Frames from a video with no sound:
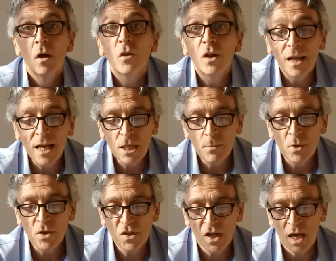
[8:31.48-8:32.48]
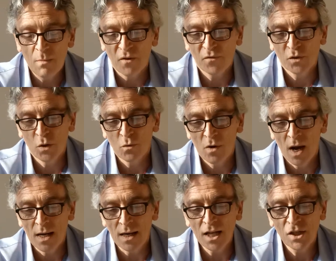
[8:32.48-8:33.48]
The ladybirds came after the
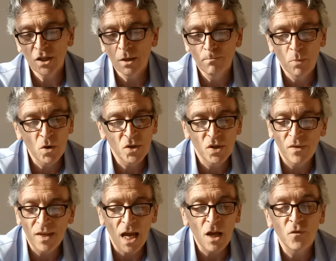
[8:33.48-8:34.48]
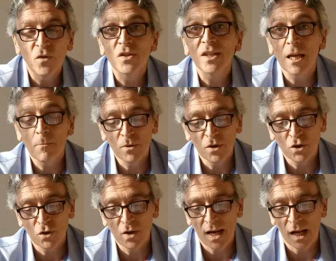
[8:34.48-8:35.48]
rain, eating the bugs and the aphids, keeping the
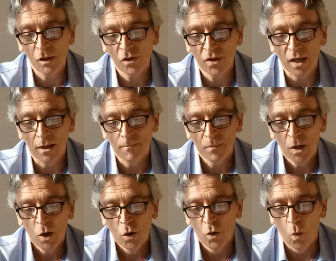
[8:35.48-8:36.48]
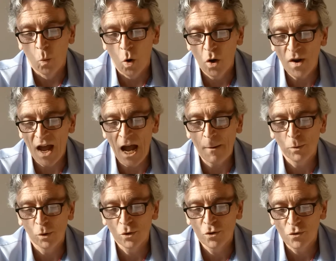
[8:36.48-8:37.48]
tree healthy. The one
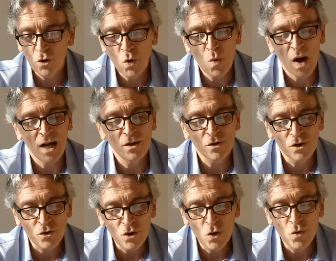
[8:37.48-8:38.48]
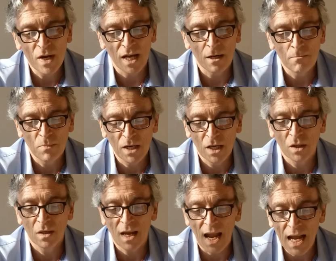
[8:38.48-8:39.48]
apple grew and grew, getting bigger
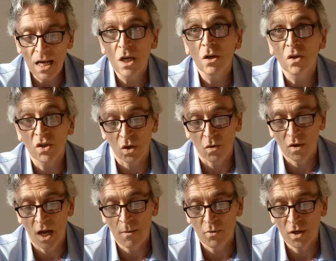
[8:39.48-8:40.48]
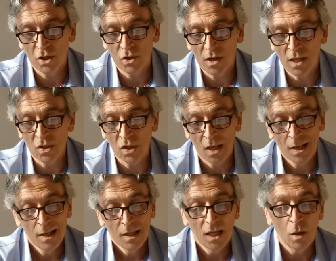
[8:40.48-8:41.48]
than any others on neighbouring trees.
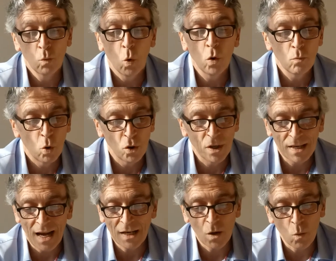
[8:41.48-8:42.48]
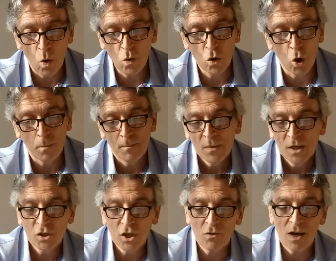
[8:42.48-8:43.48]
Then one morning, Anna woke up
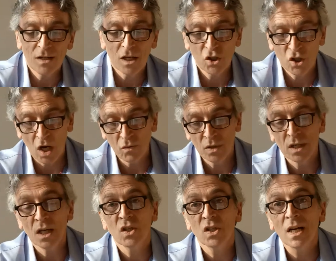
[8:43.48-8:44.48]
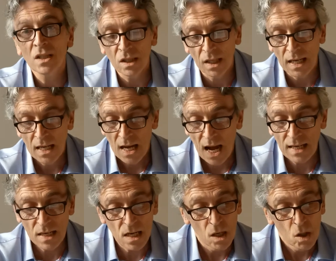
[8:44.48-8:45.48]
to Grandad shouting excitedly,
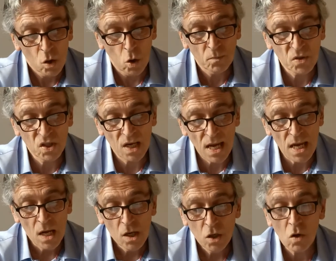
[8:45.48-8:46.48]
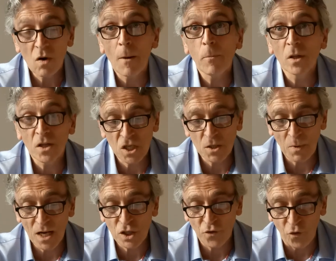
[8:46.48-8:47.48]
"Anna, come see, your apple is as
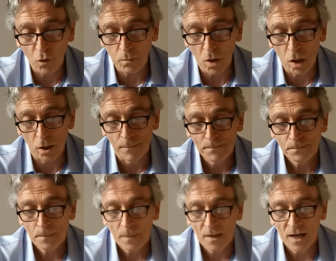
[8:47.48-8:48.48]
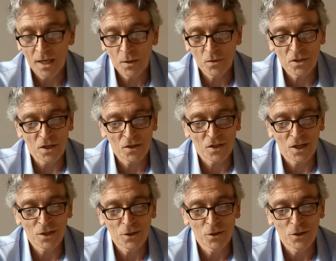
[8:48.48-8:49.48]
big as a football." Anna was
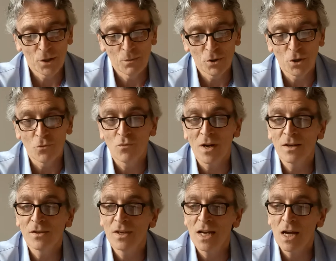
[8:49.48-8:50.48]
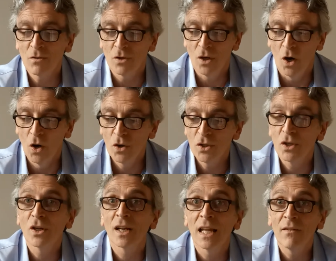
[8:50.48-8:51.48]
excited too as she ran down and hugged
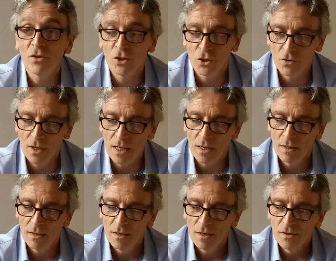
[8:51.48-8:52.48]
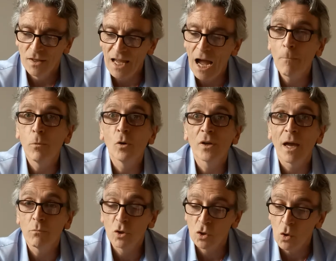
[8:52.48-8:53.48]
her clever tree. The apple
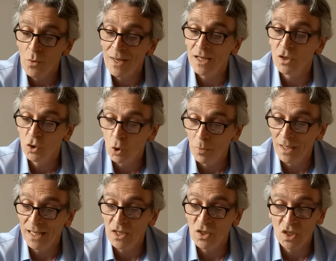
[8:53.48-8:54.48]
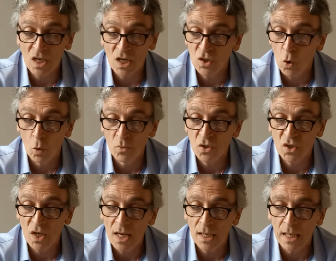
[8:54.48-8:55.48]
kept growing and doubling in size almost
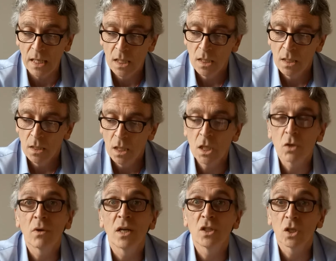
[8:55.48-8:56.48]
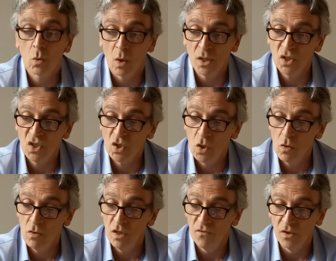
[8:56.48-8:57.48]
daily. It created quite a stir
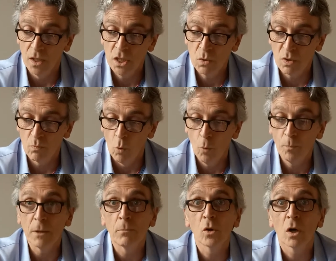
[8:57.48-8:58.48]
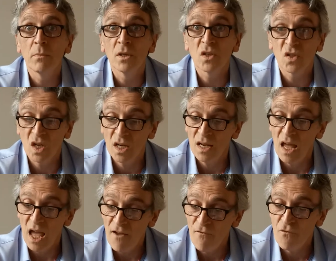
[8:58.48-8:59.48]
in the village, with more people coming to see it
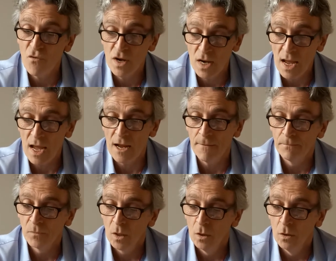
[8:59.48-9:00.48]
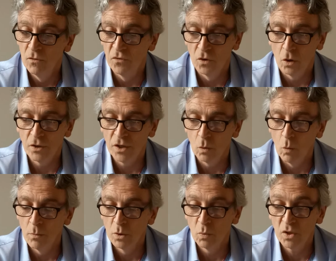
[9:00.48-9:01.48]
every day. Florrie, the
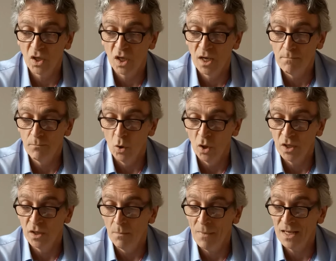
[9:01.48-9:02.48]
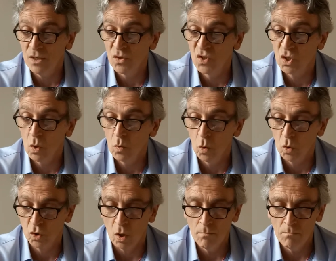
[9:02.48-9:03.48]
woman with the clipboard, and the man in the suit
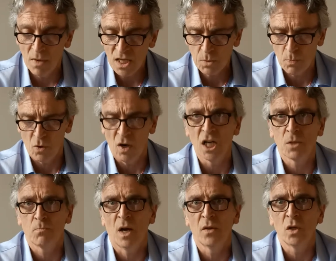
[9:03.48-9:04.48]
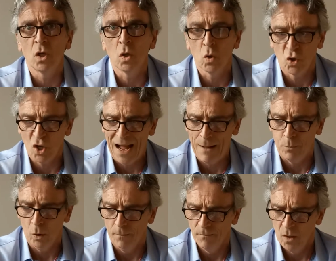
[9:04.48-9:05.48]
looked on mesmerised by the huge
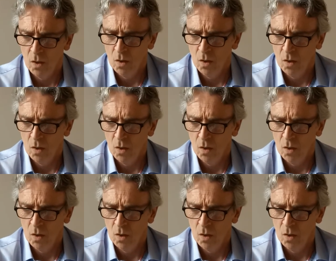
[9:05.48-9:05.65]
apple.